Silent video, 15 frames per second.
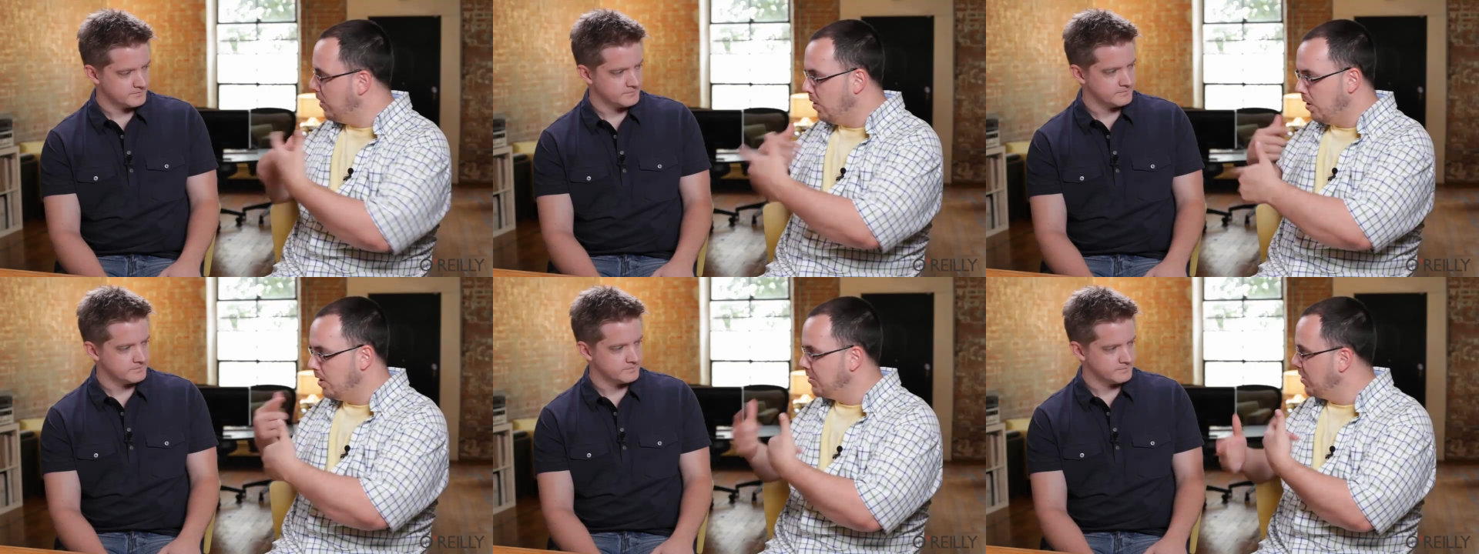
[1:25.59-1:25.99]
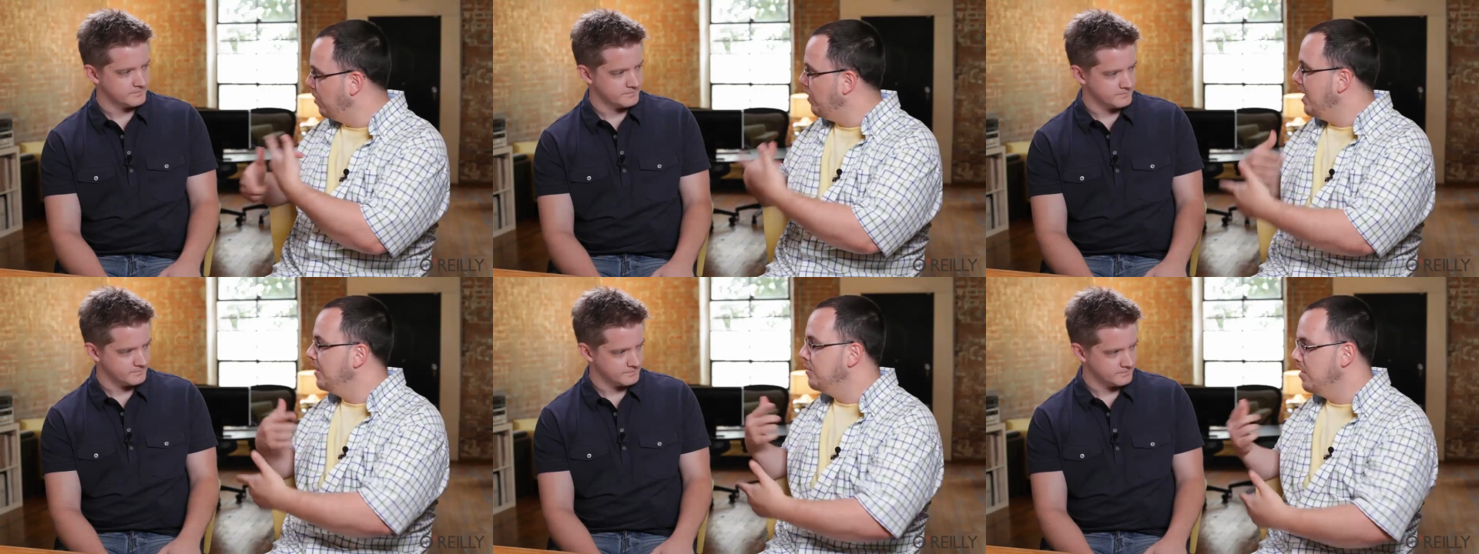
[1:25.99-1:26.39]
Speaker 1: long is our
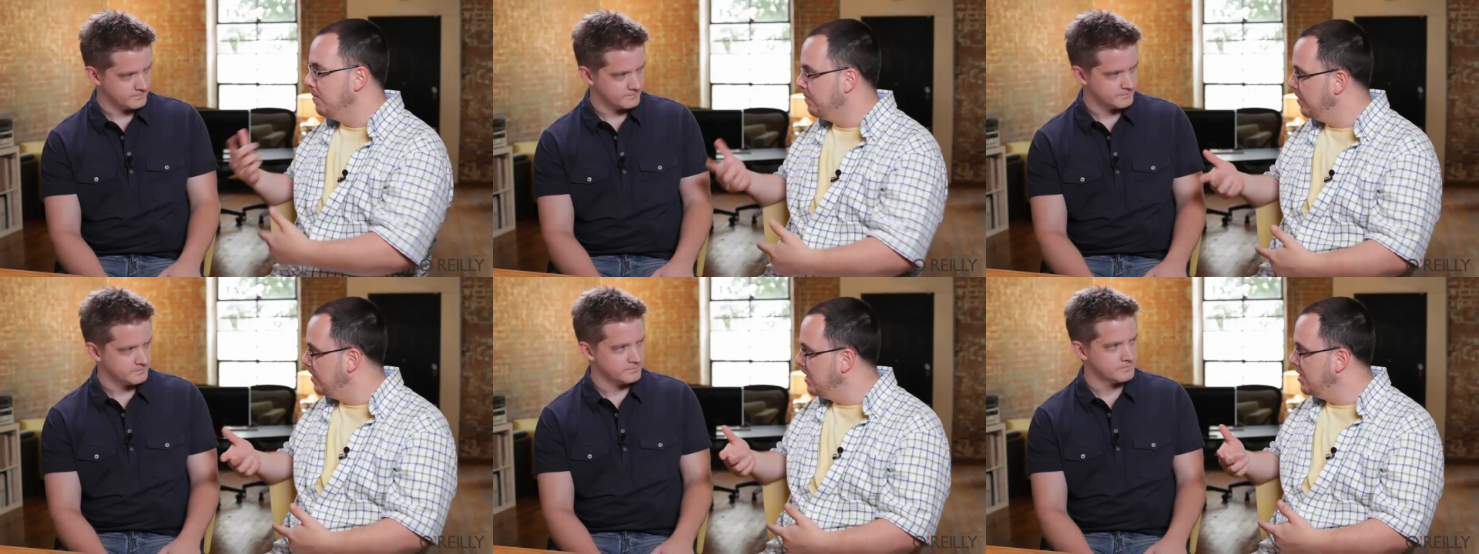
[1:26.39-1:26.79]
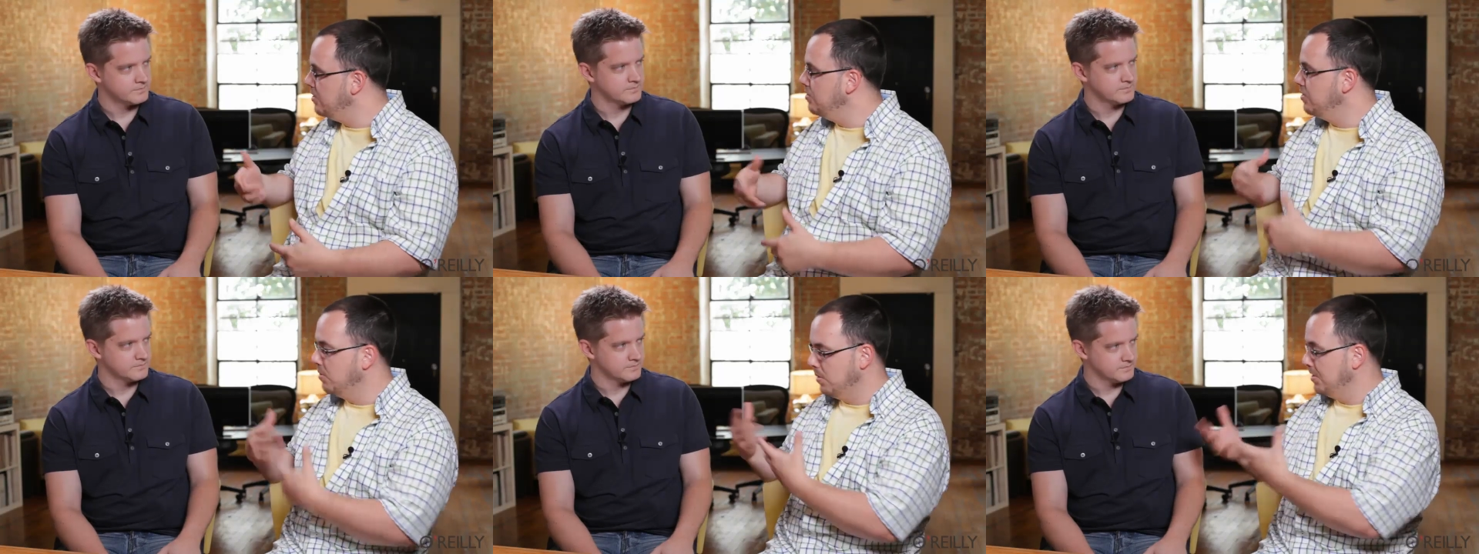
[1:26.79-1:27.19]
round trip for the end
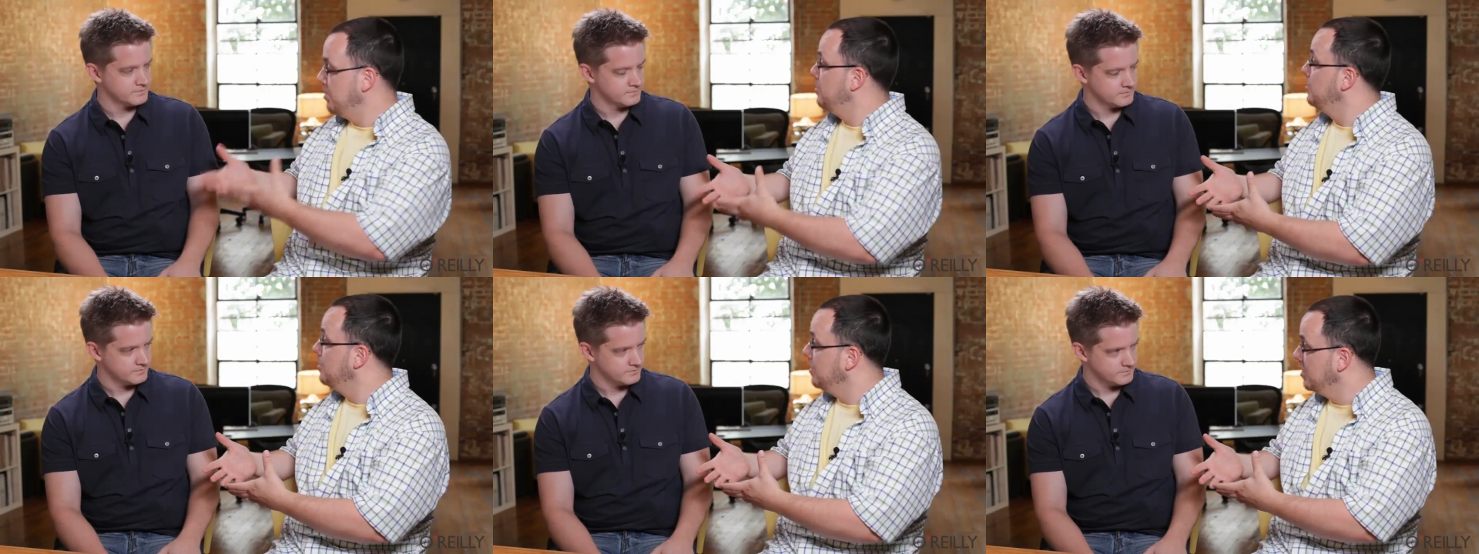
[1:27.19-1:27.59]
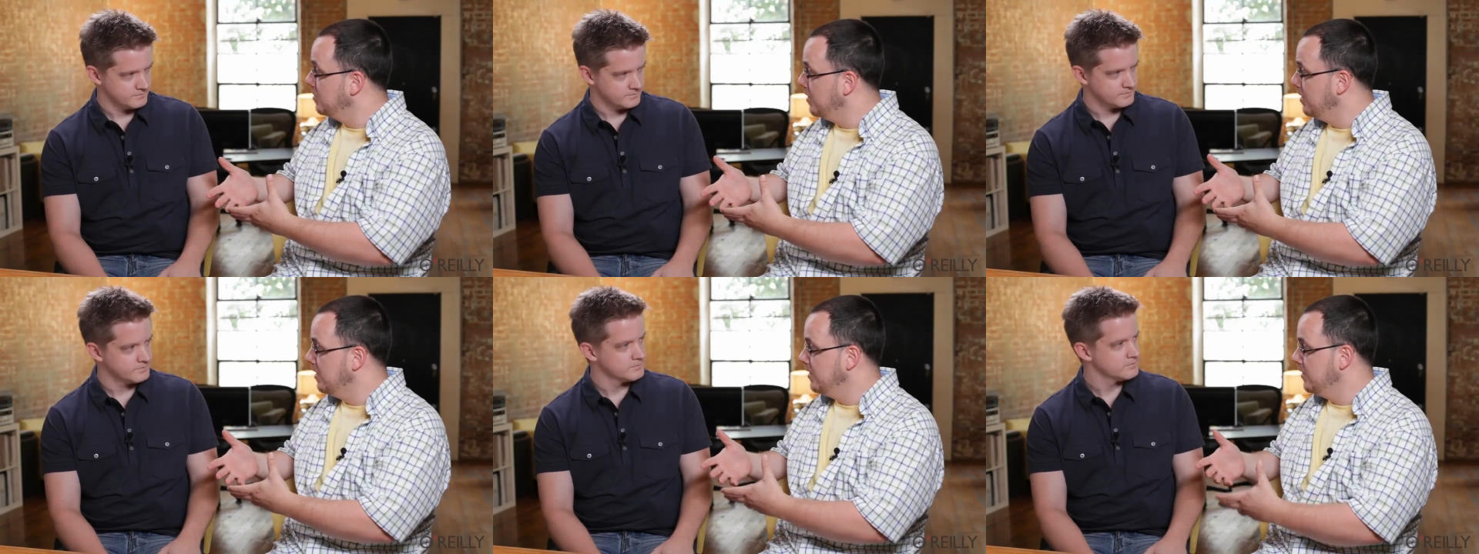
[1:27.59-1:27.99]
user? What's the user
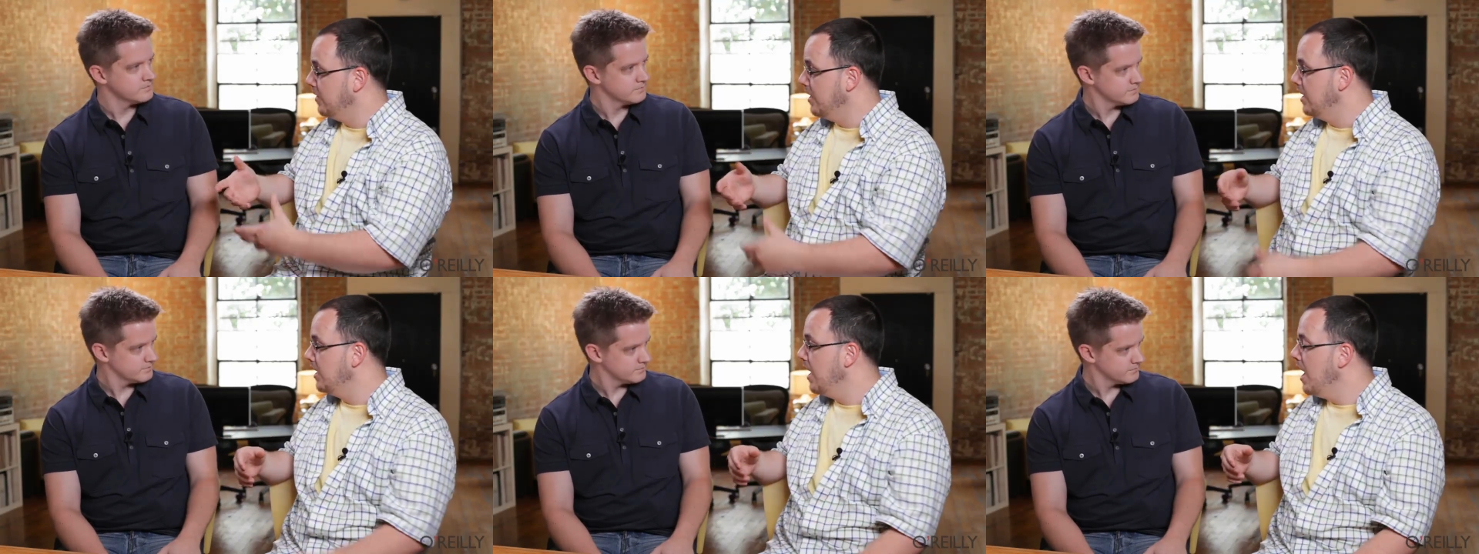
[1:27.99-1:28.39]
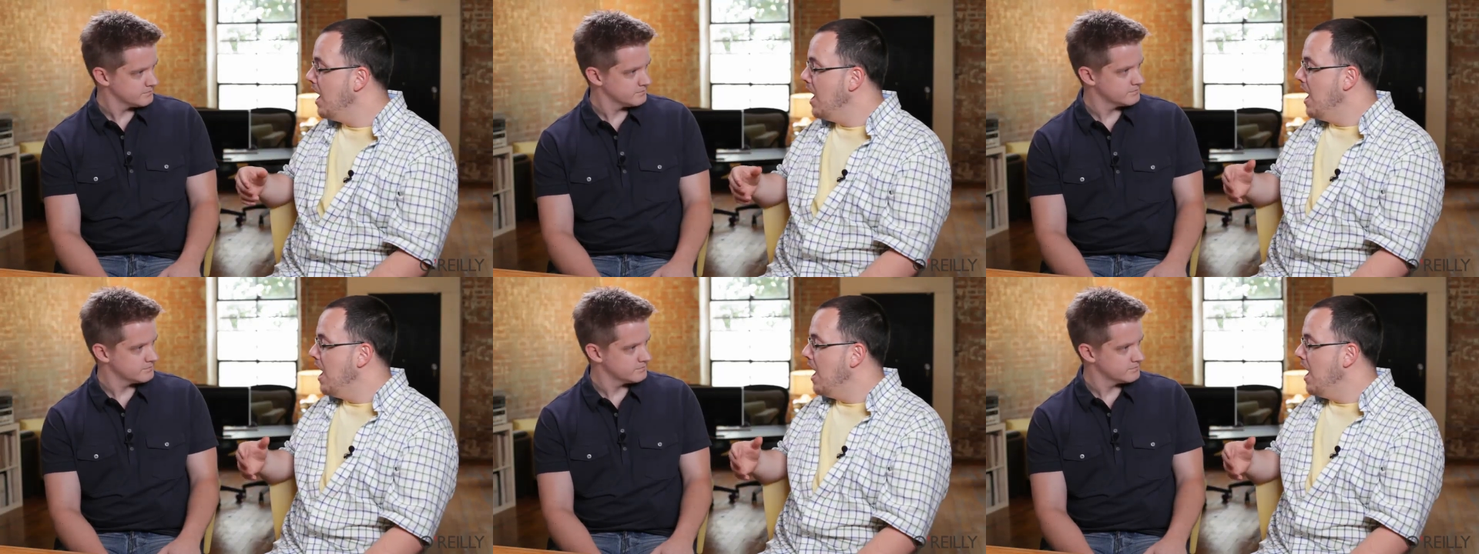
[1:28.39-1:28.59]
experience like?